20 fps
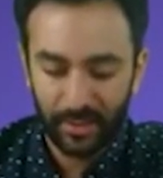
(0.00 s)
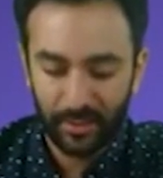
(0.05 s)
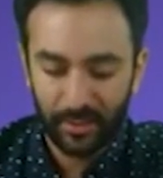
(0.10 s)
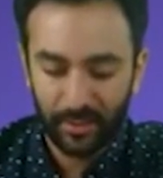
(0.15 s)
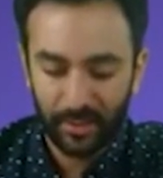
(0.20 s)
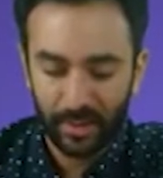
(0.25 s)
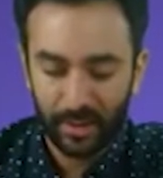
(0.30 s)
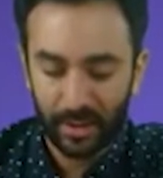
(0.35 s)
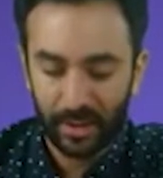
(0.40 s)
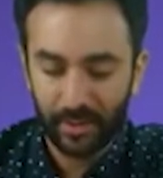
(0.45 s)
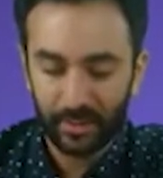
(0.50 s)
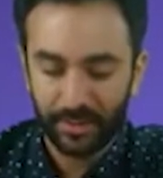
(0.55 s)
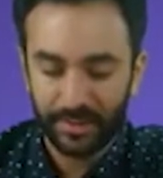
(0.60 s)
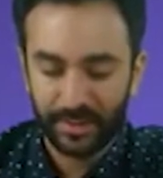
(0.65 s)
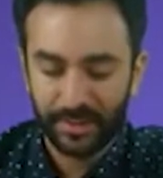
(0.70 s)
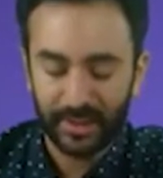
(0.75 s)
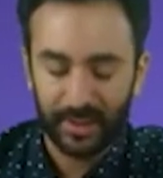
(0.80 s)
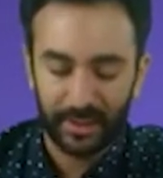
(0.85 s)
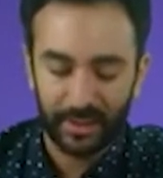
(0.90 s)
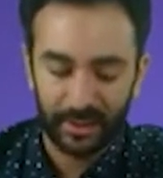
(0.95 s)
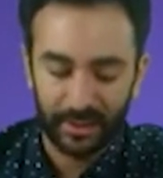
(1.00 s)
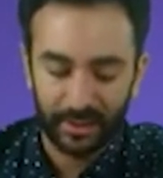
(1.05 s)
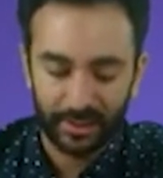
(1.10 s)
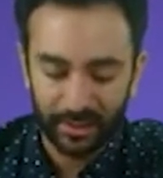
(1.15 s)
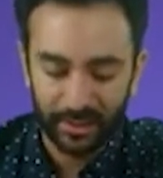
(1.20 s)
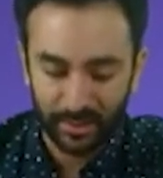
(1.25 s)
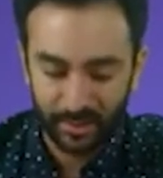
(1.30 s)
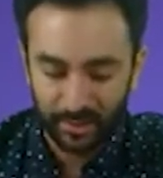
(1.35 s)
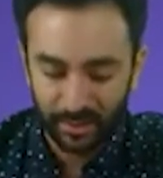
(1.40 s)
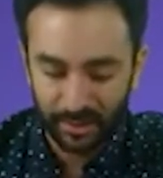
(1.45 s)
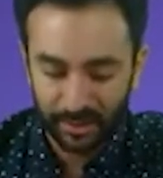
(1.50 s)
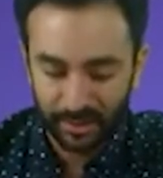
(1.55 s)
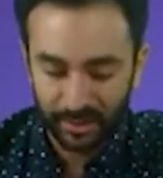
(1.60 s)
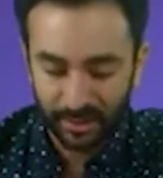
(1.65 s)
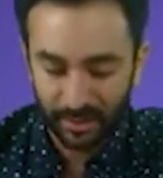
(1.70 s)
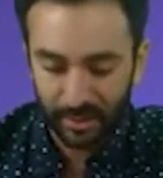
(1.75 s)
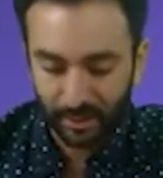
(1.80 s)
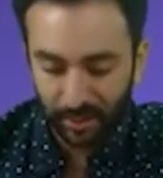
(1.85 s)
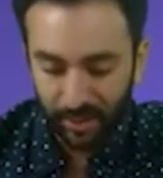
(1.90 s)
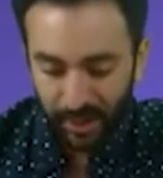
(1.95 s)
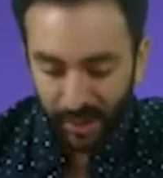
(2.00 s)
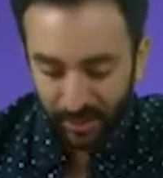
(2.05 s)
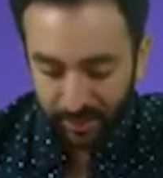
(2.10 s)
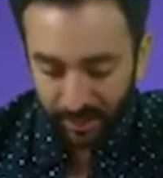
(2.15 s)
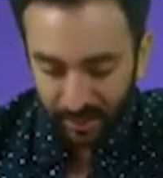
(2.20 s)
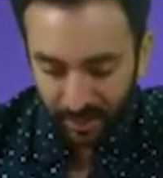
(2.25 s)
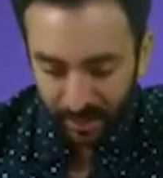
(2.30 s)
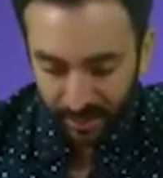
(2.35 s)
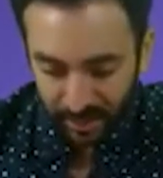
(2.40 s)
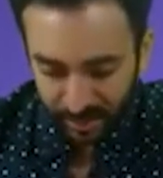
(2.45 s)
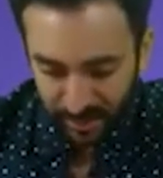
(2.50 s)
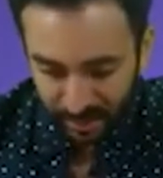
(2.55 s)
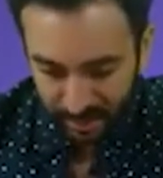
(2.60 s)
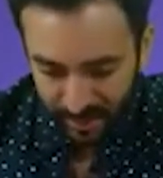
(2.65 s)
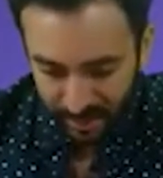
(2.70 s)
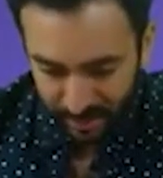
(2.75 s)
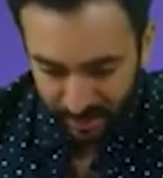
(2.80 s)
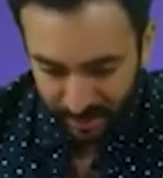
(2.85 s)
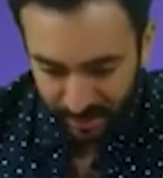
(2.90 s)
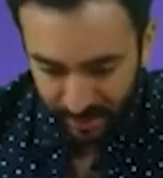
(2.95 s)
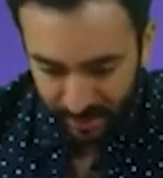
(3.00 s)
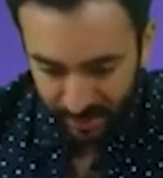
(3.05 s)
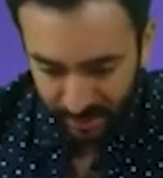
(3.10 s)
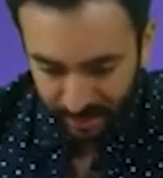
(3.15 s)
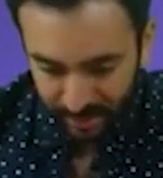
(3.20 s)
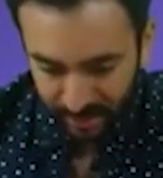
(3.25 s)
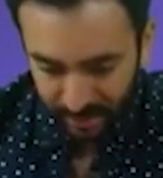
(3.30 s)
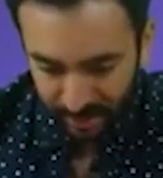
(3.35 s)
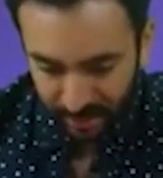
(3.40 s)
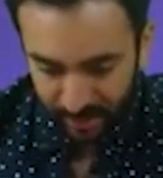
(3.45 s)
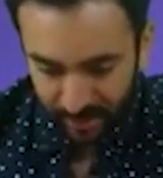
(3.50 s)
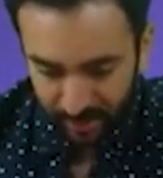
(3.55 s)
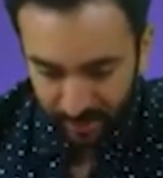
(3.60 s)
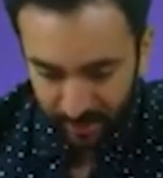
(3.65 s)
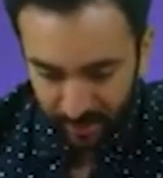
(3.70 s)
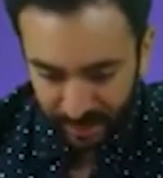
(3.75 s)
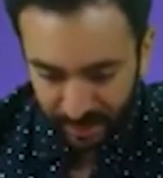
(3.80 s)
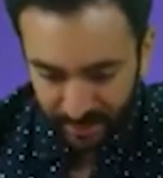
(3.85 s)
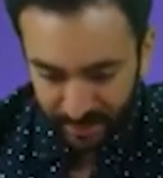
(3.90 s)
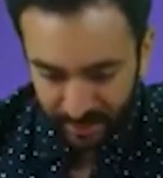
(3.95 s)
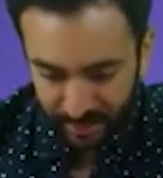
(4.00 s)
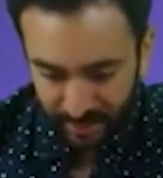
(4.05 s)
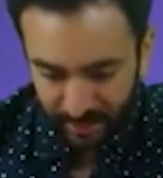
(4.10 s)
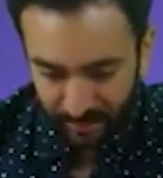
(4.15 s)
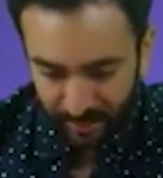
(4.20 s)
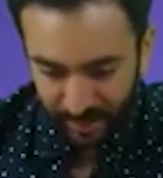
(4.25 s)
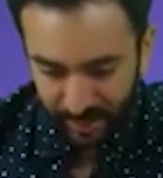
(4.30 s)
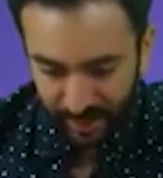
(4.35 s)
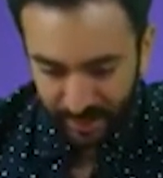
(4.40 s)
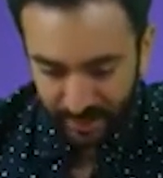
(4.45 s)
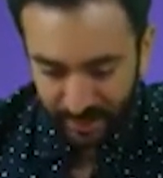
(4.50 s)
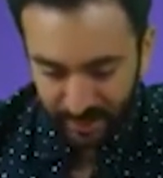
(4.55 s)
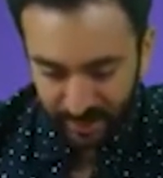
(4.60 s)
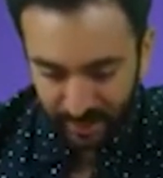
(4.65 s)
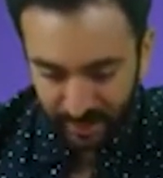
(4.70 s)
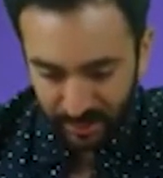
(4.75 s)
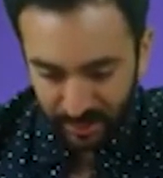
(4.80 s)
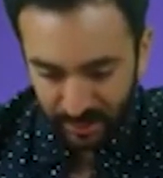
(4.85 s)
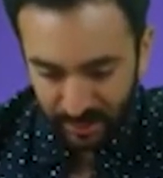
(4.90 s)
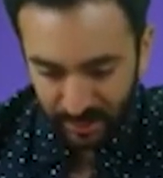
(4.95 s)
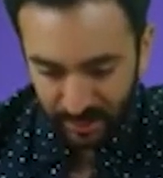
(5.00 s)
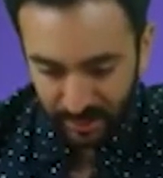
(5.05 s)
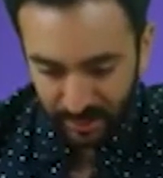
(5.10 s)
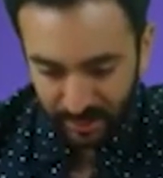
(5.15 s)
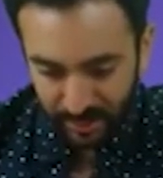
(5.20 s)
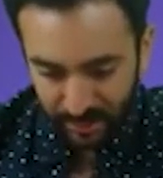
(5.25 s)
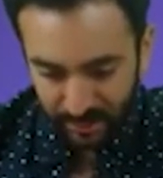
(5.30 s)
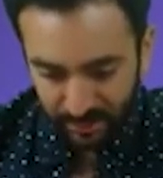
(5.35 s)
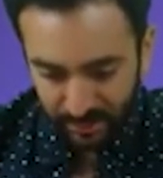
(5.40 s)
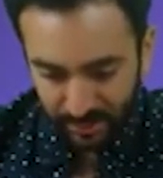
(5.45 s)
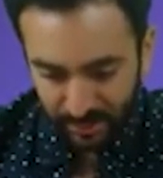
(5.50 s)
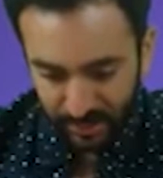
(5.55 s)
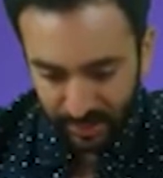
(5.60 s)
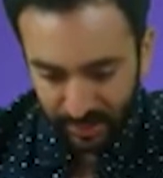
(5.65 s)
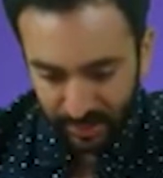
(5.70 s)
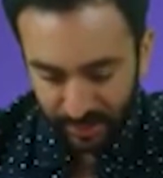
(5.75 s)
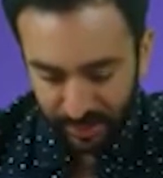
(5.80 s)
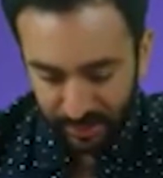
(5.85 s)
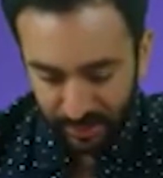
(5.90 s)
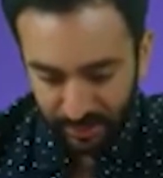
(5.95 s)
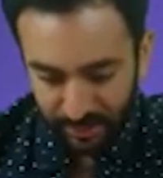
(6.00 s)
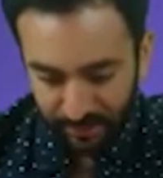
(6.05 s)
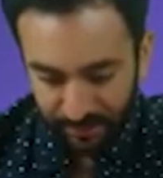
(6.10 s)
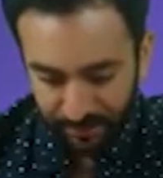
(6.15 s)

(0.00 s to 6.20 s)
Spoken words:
And then we can see where are we standing. So let's start playing with it and try to place it in best.